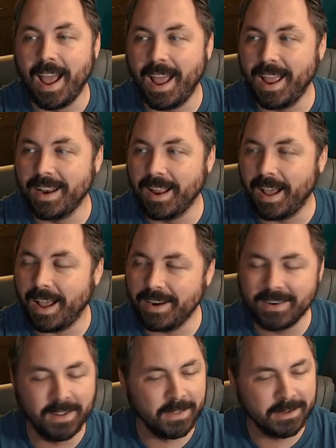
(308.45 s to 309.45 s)
And I
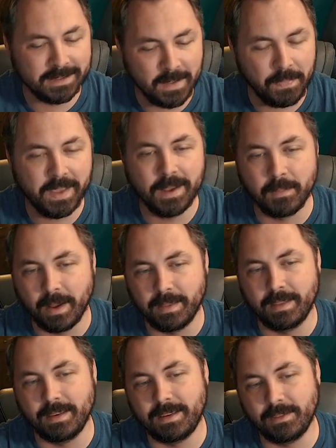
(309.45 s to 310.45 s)
don't know, there's something
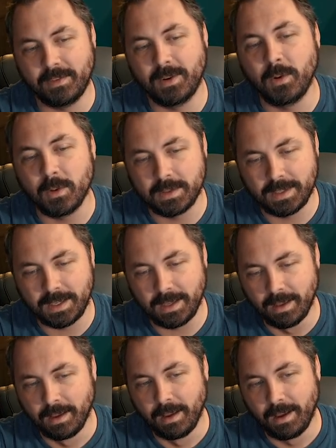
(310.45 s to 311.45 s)
about the difficulty